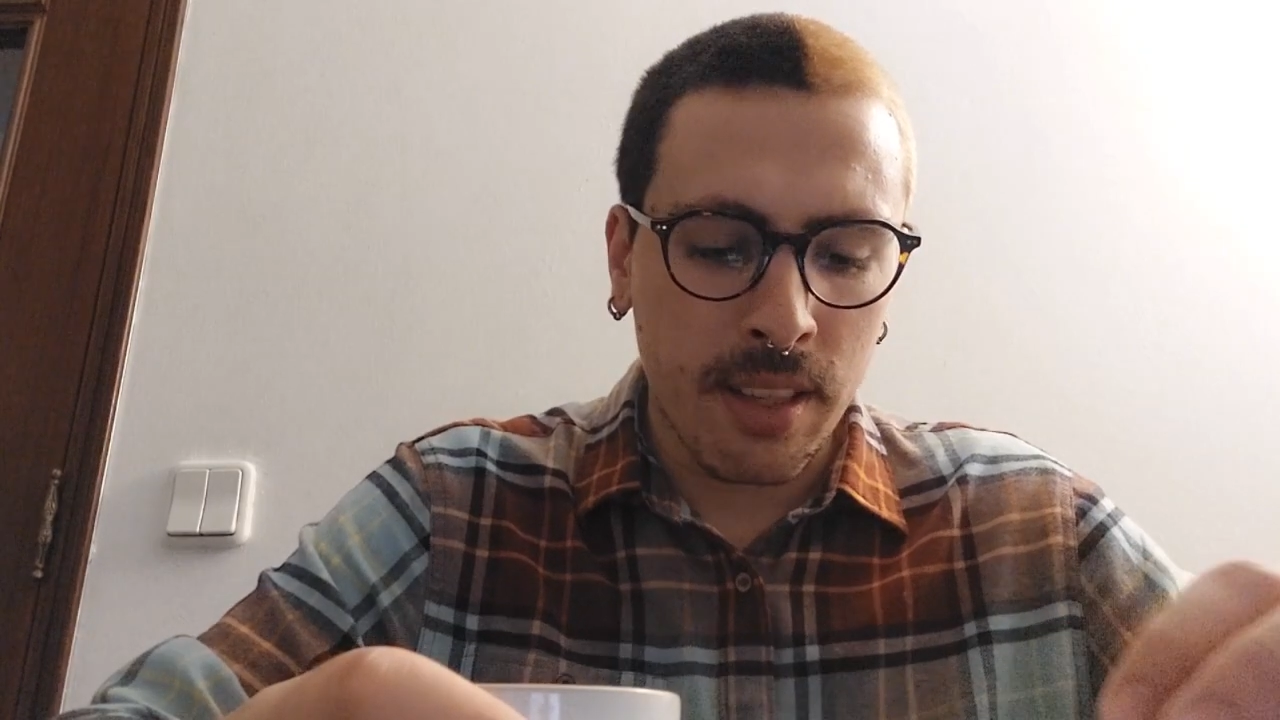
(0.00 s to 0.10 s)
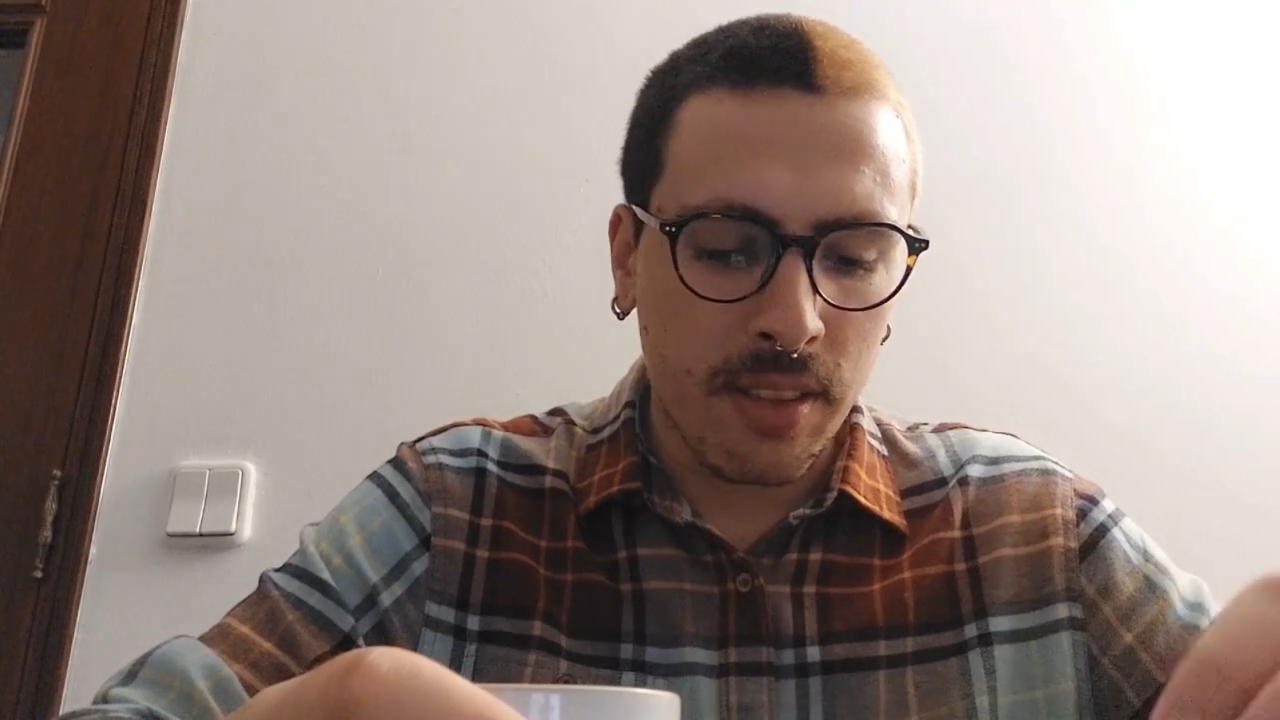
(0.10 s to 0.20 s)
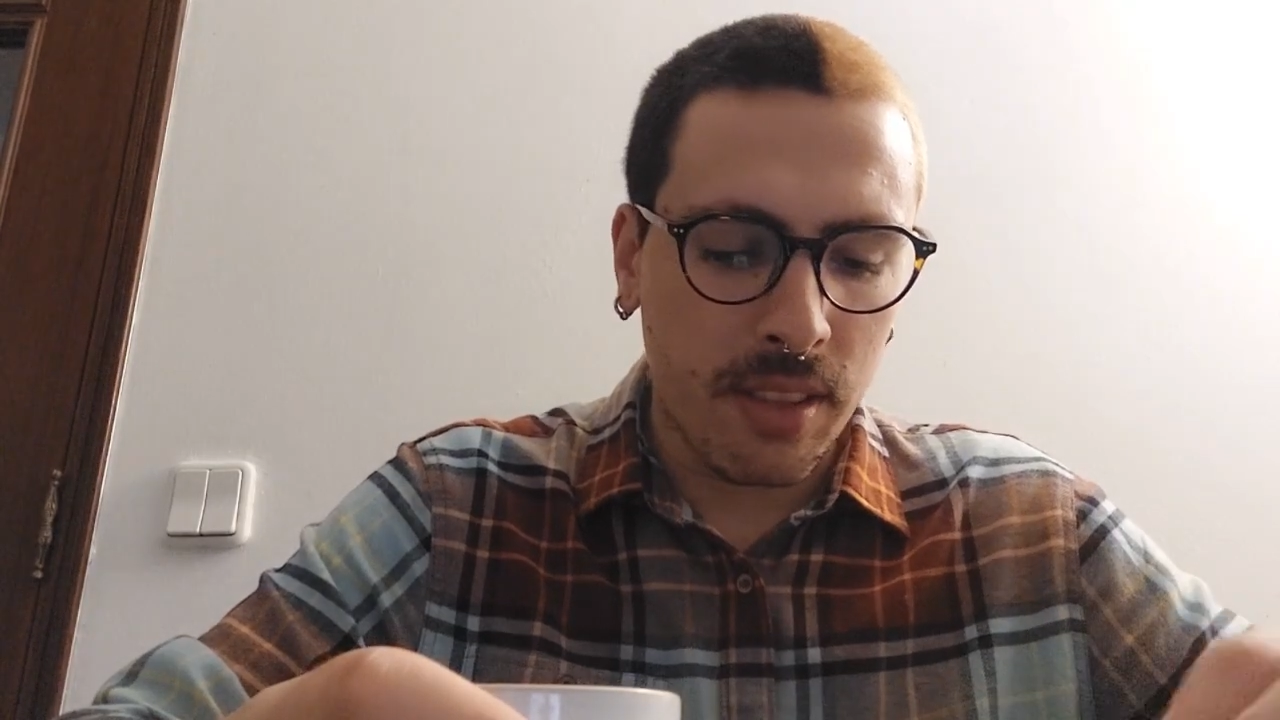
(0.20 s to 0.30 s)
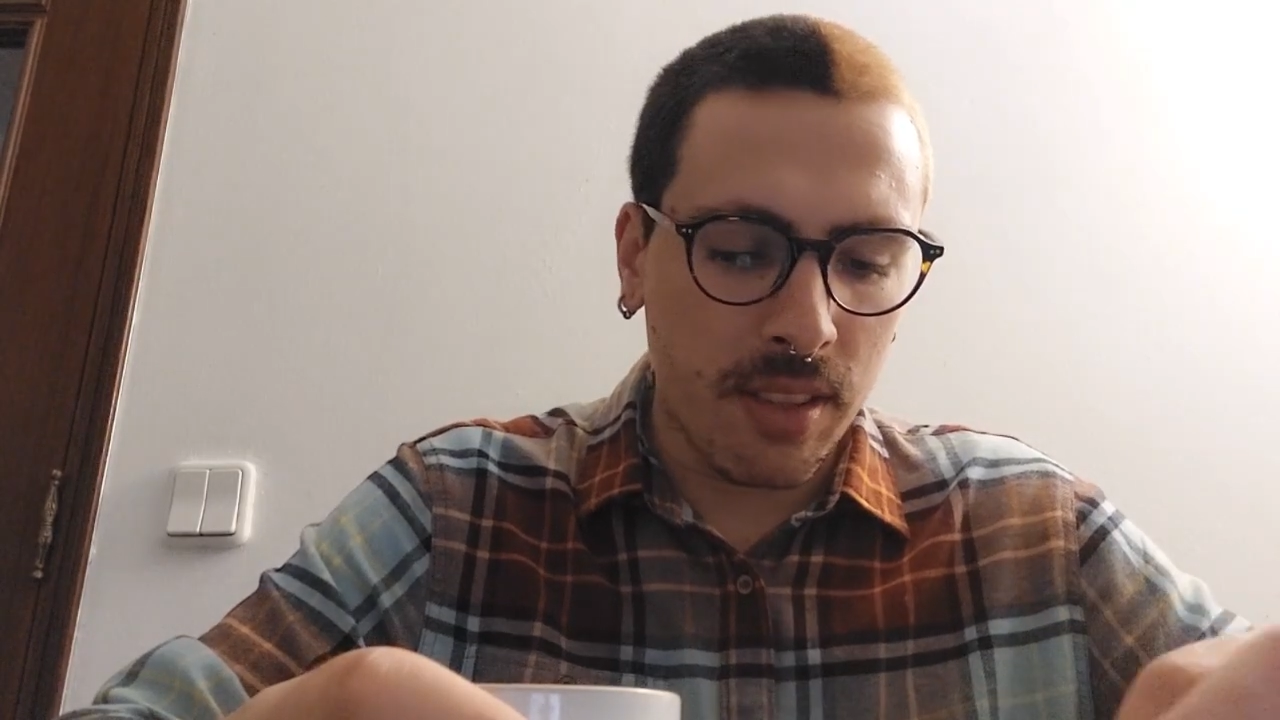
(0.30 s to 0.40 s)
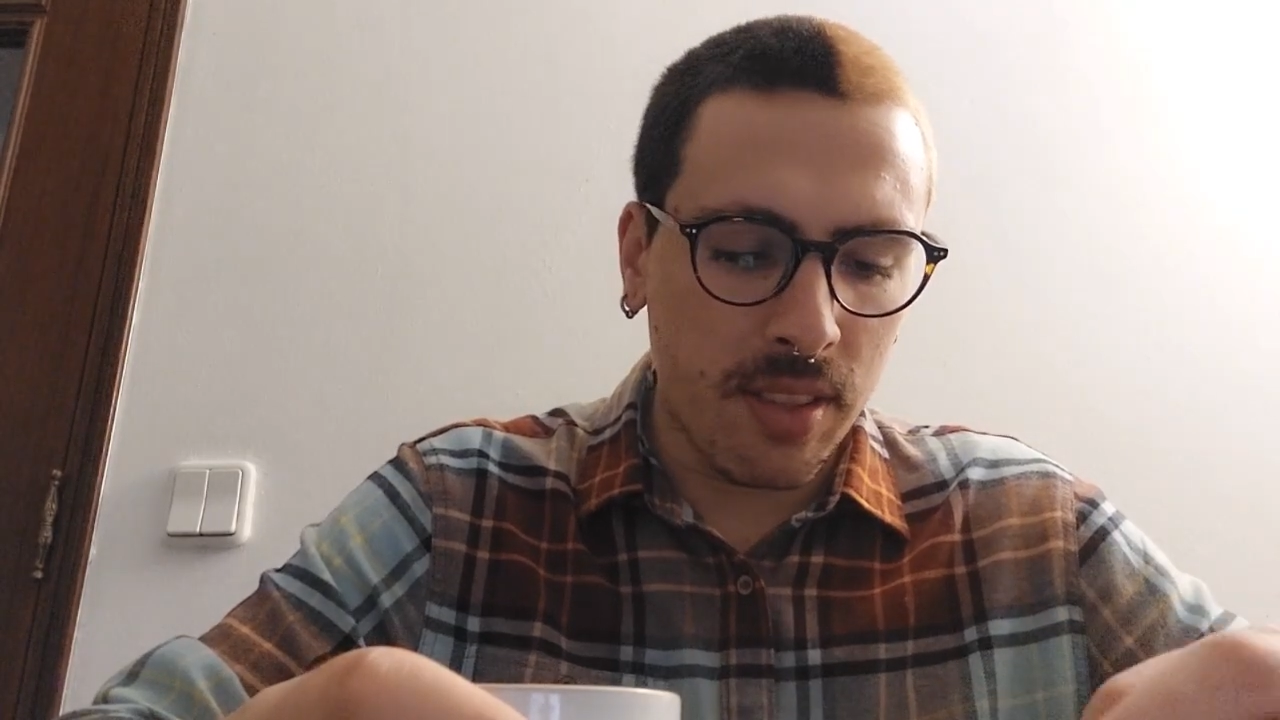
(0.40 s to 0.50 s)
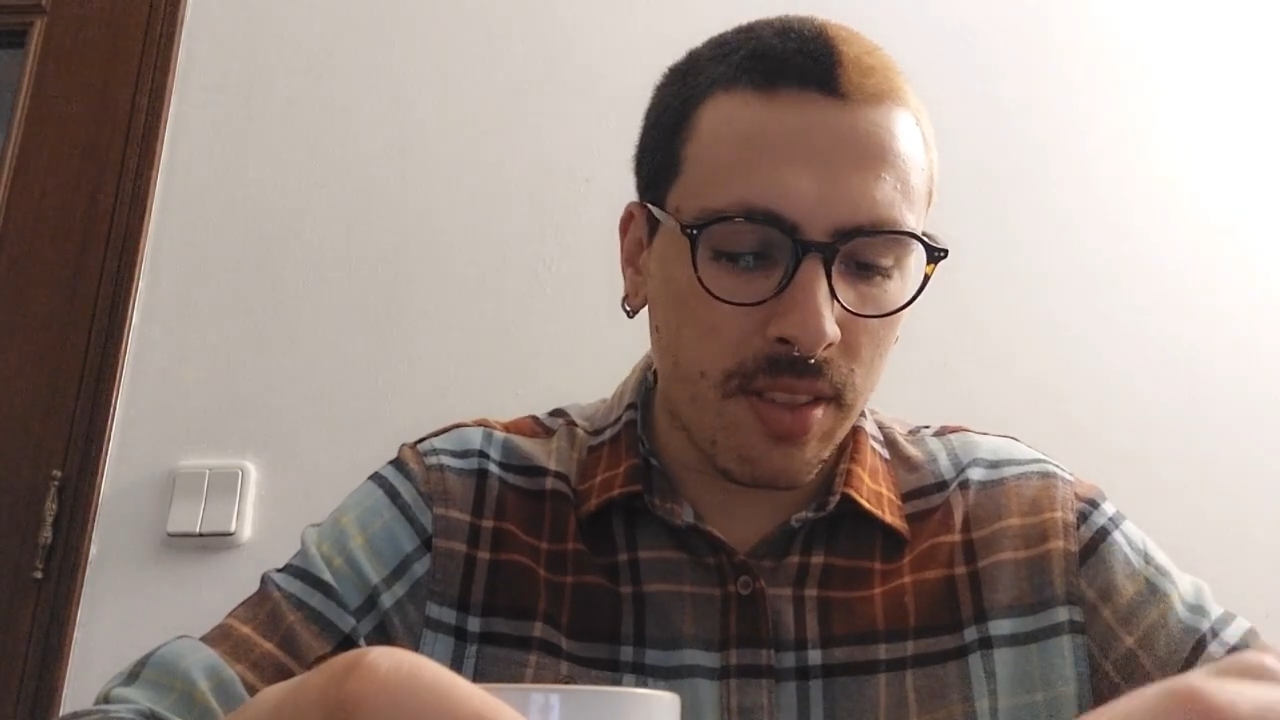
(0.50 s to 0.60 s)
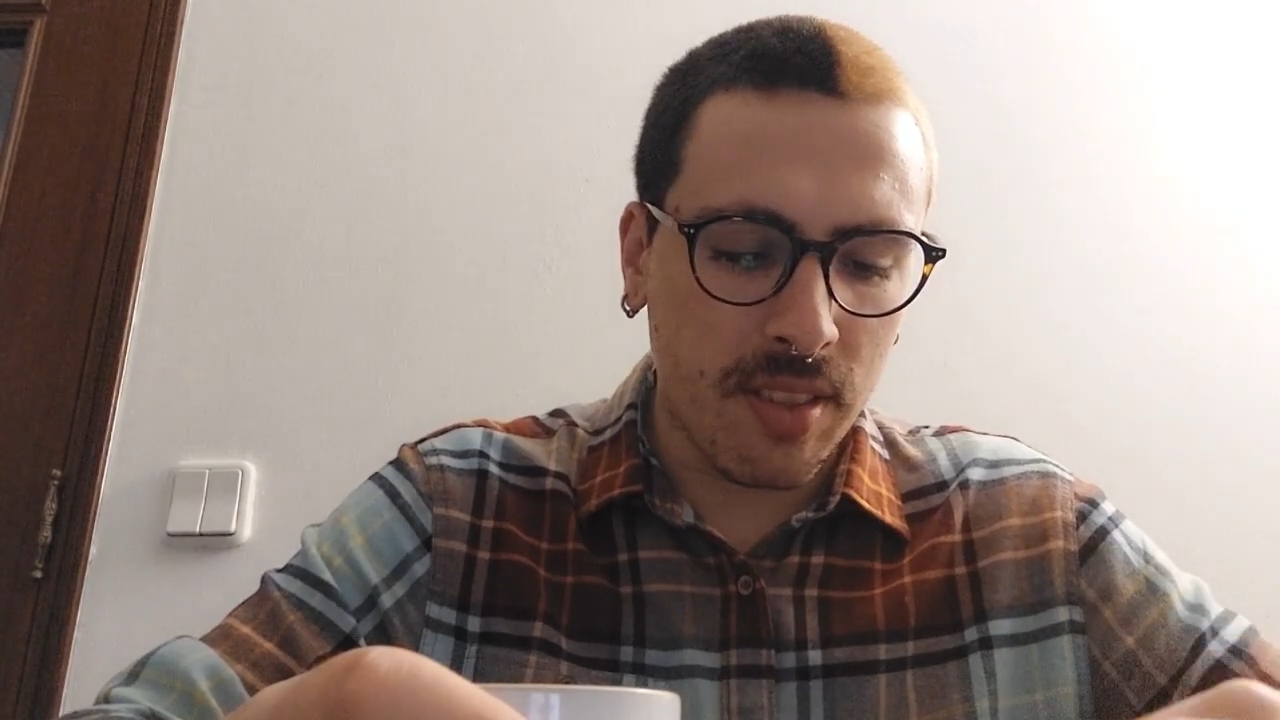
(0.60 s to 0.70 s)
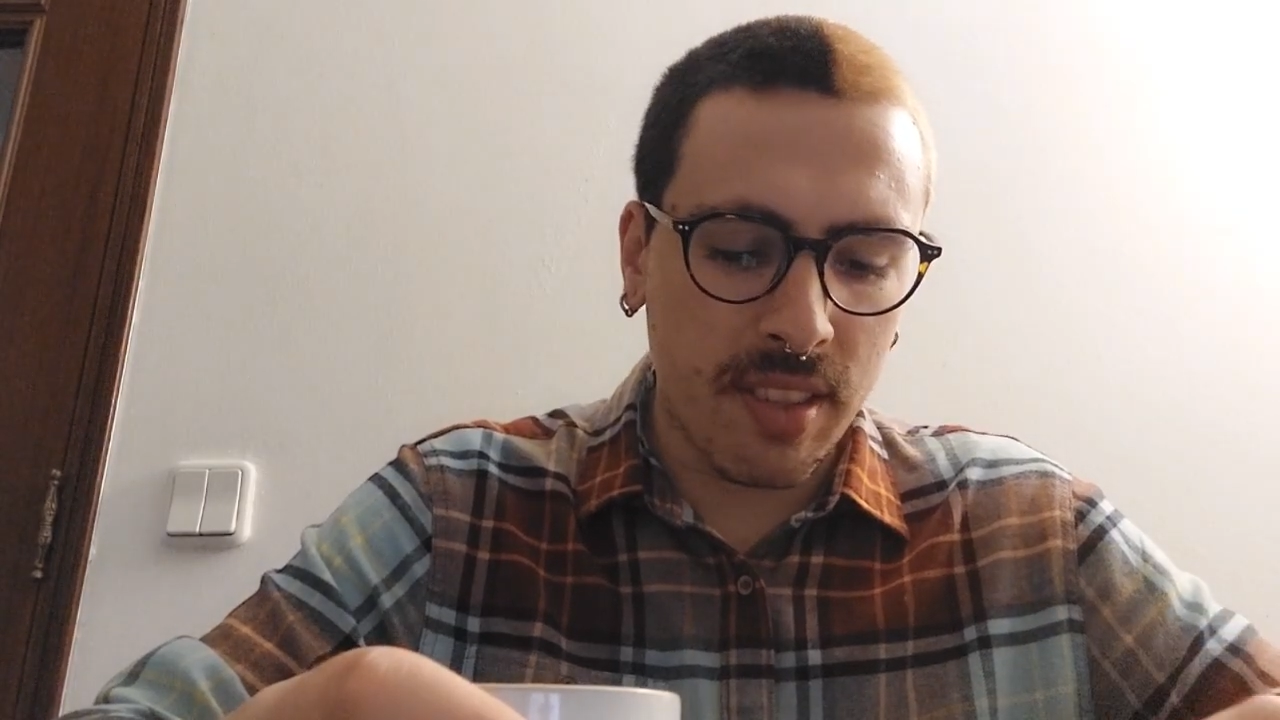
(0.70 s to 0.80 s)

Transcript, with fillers: this